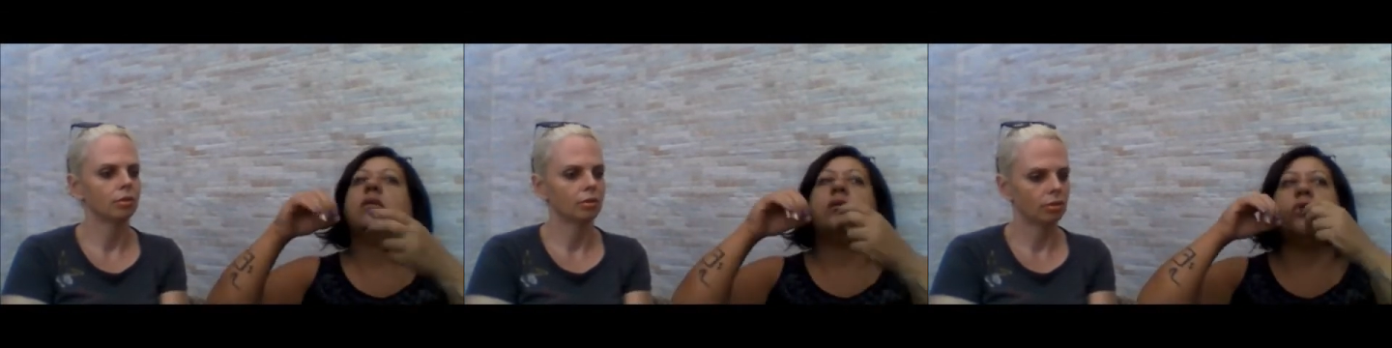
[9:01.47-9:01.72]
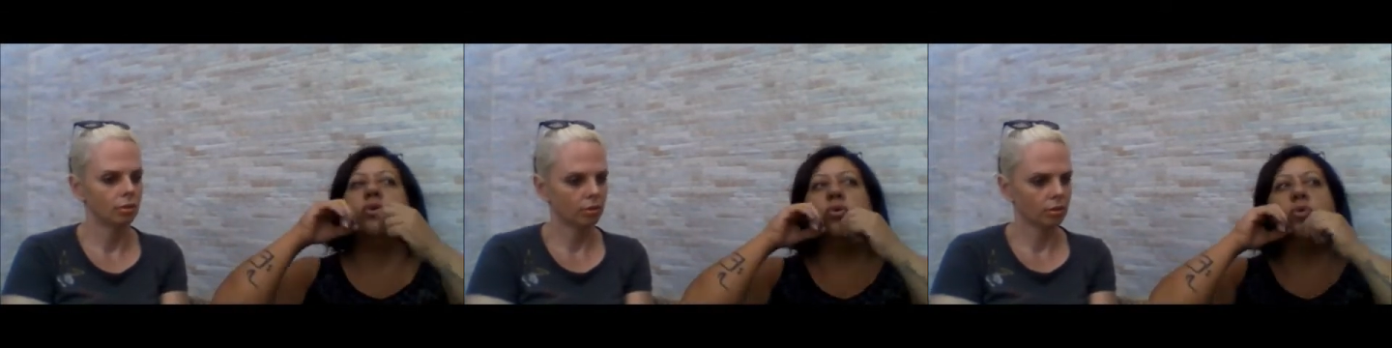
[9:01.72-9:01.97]

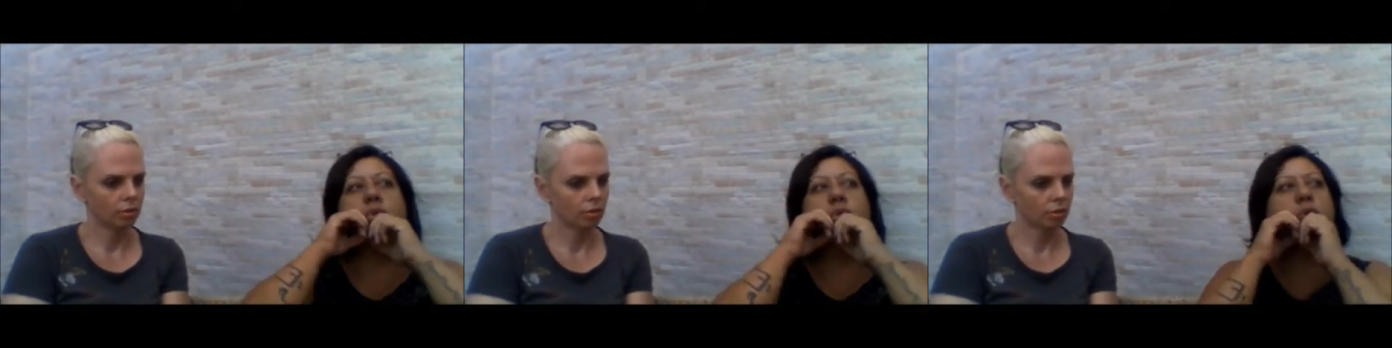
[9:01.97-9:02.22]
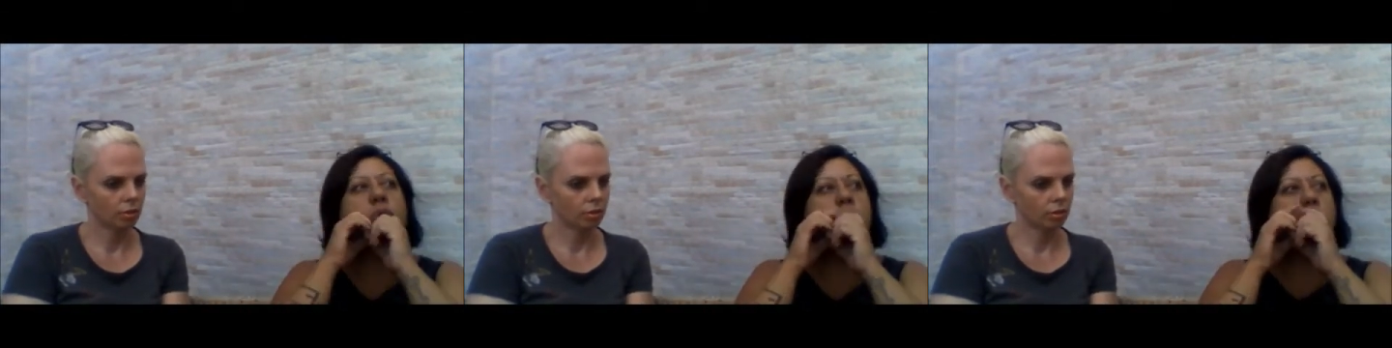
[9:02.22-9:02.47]

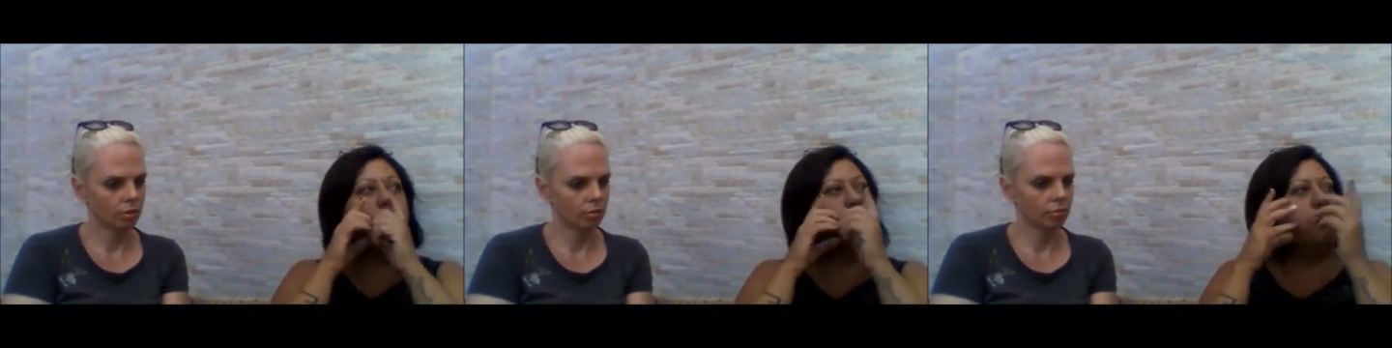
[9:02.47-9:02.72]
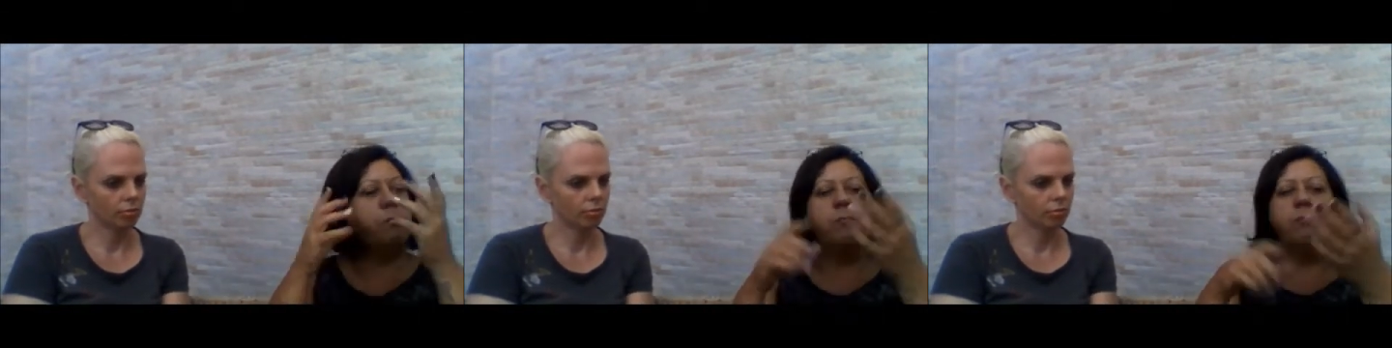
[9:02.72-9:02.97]
Speaker 1: you
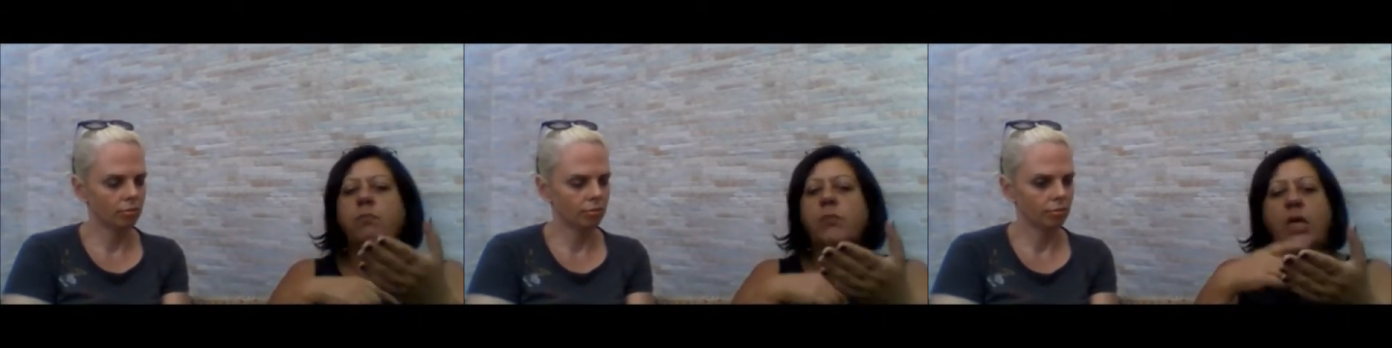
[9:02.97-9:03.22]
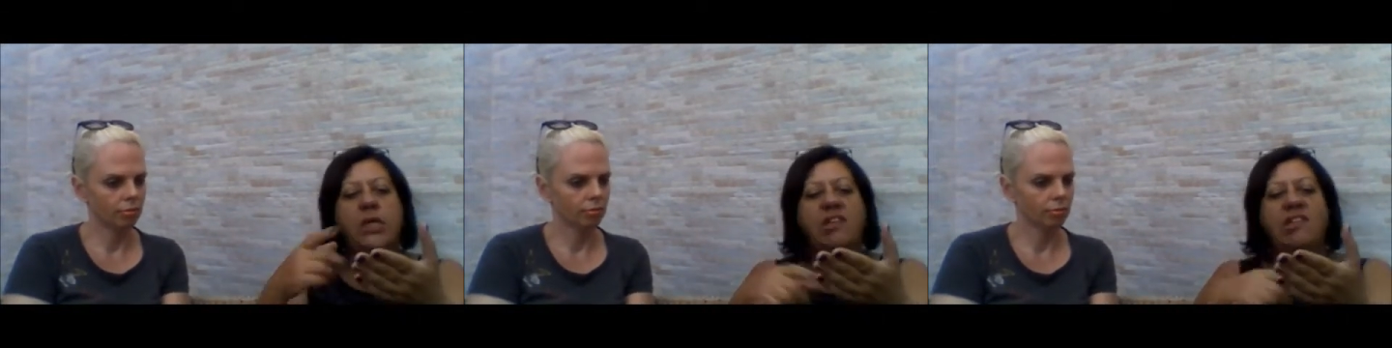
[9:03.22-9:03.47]
mm-hmm.
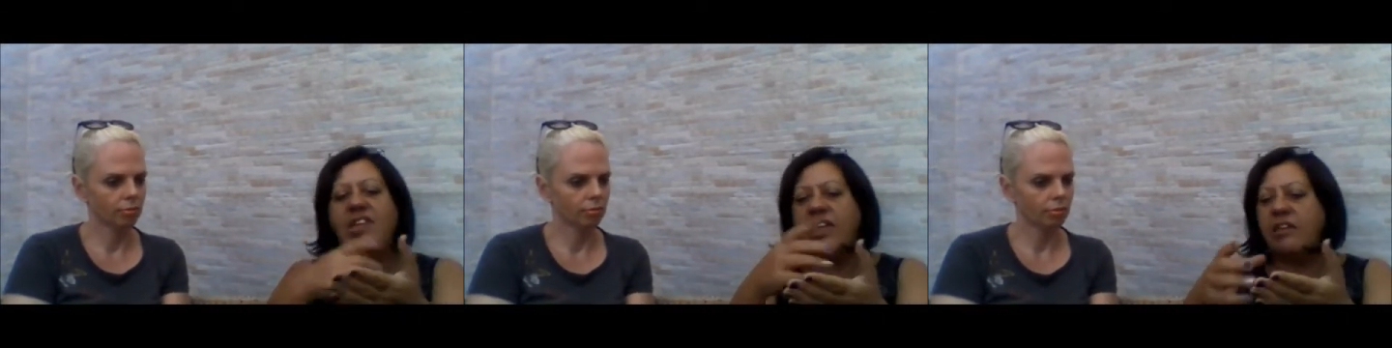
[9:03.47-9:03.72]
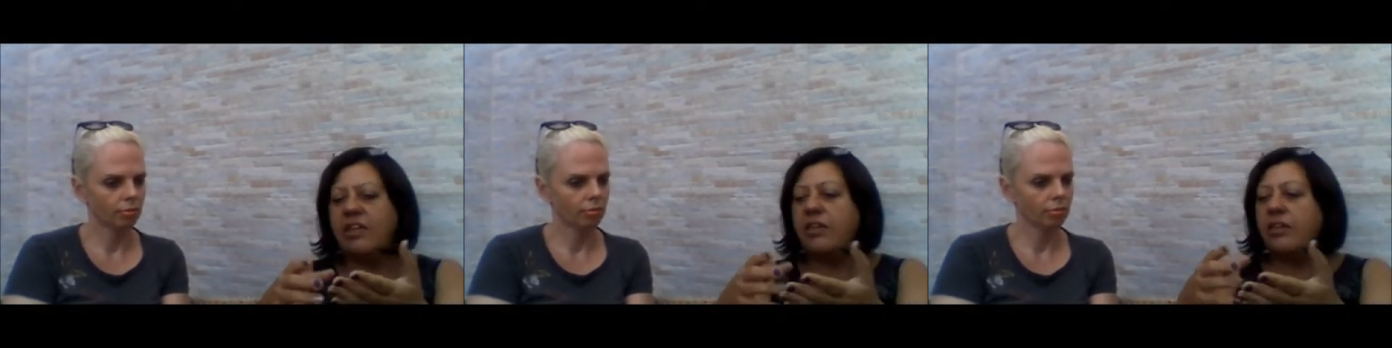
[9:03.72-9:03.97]

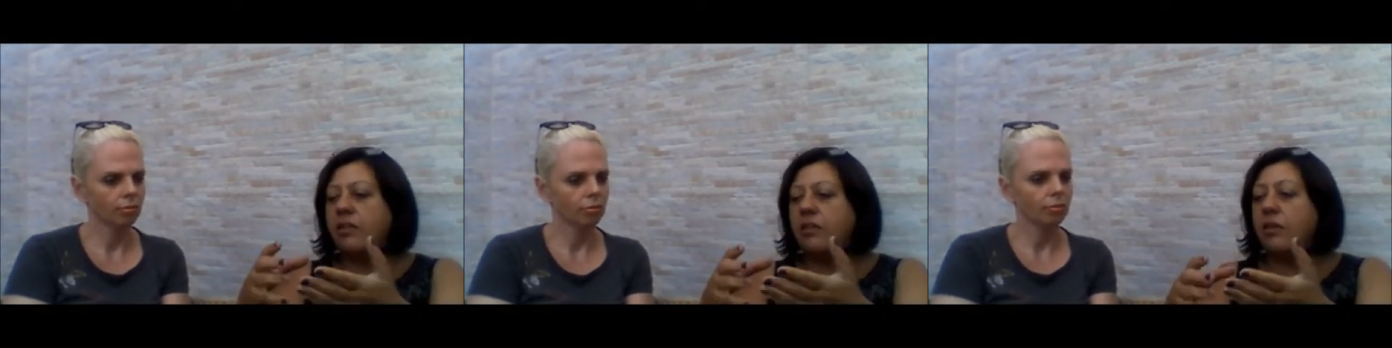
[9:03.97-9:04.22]
studied